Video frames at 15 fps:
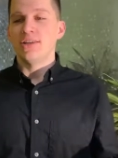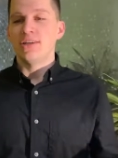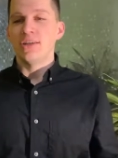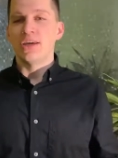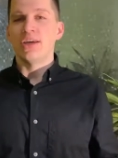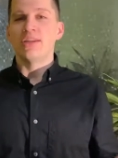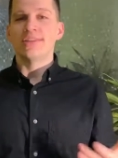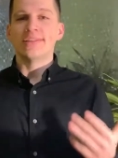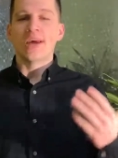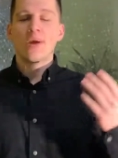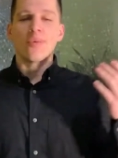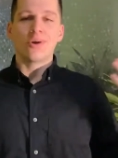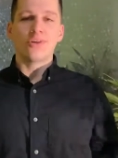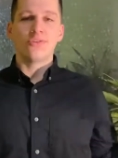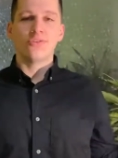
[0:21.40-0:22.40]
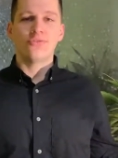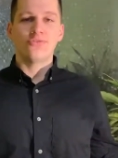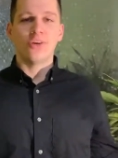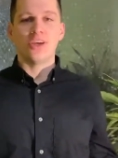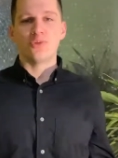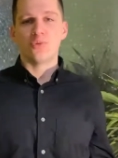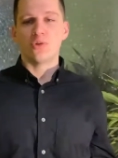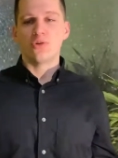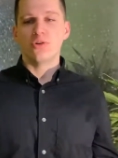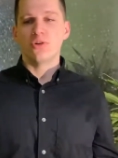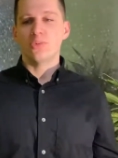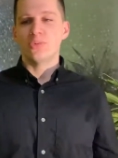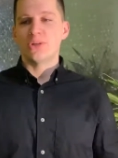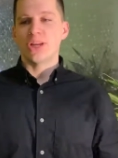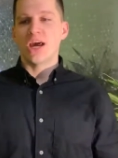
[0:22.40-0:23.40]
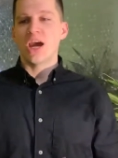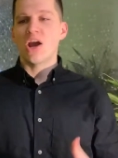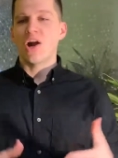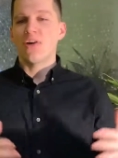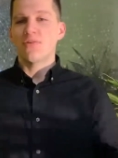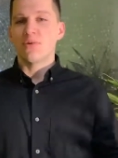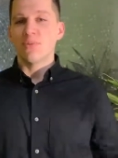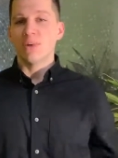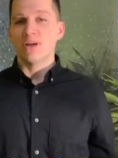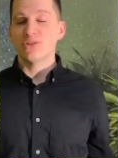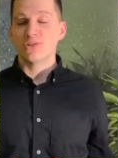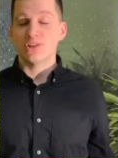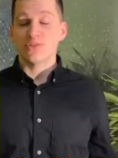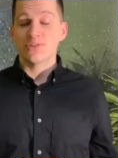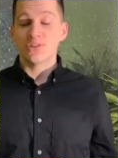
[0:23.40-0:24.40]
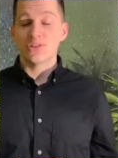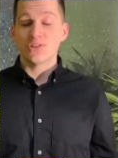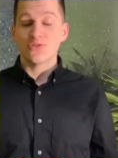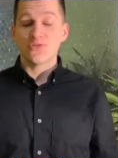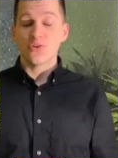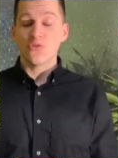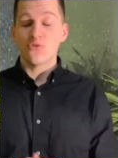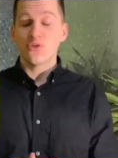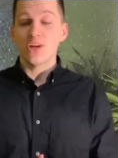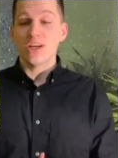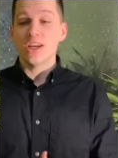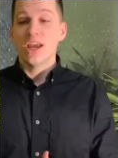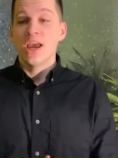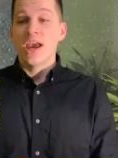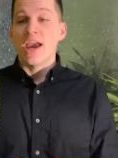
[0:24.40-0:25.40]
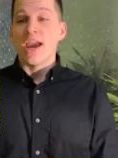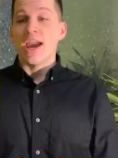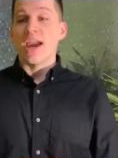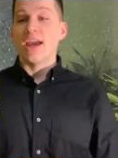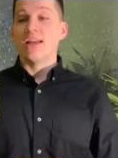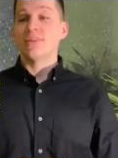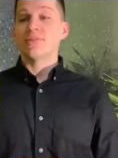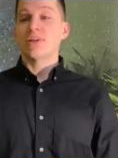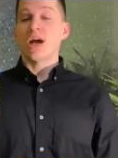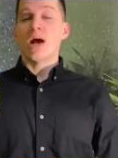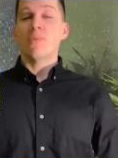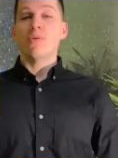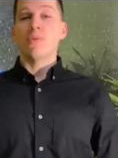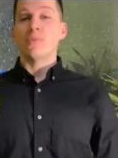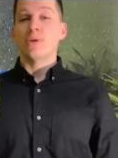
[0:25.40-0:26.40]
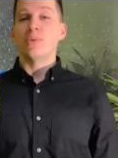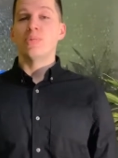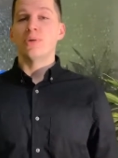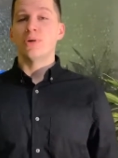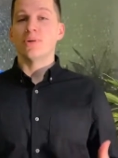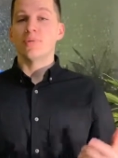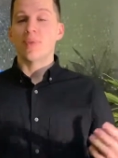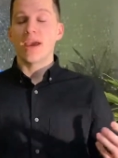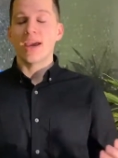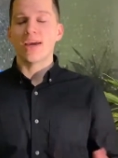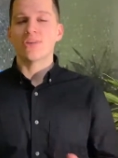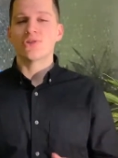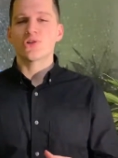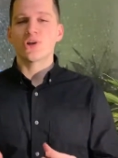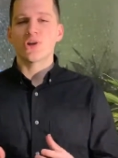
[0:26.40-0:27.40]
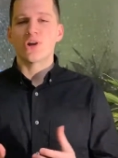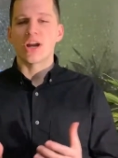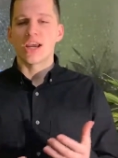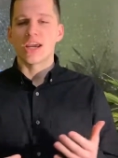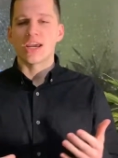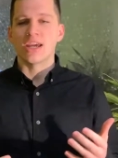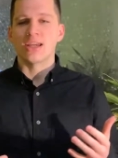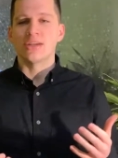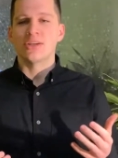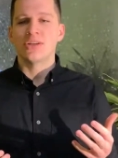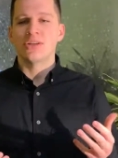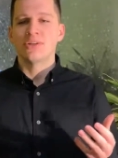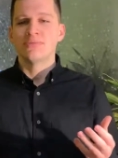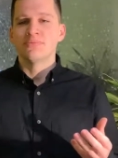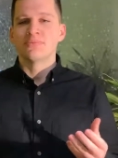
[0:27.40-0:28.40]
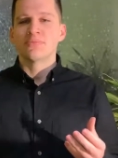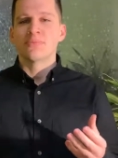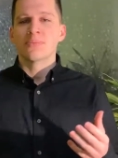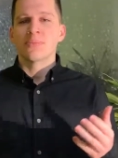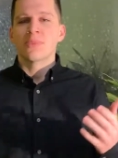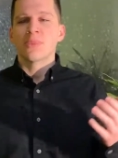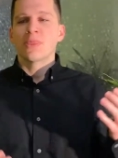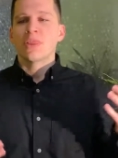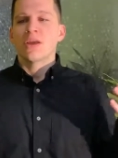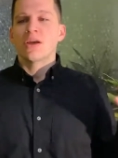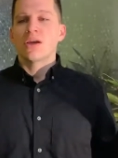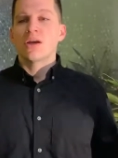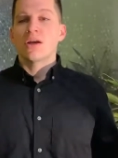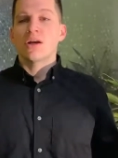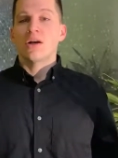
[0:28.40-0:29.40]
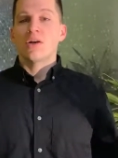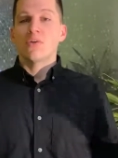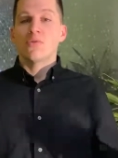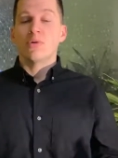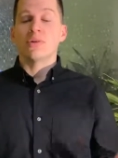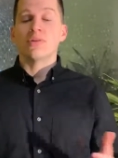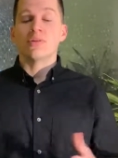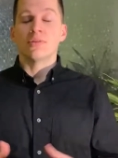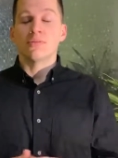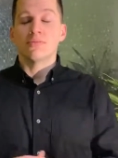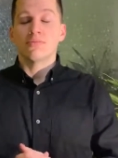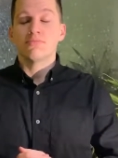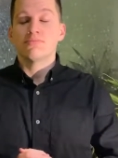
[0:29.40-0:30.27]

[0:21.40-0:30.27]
did is I went to Facebook groups and I offer my services for free, and a couple people answer and well,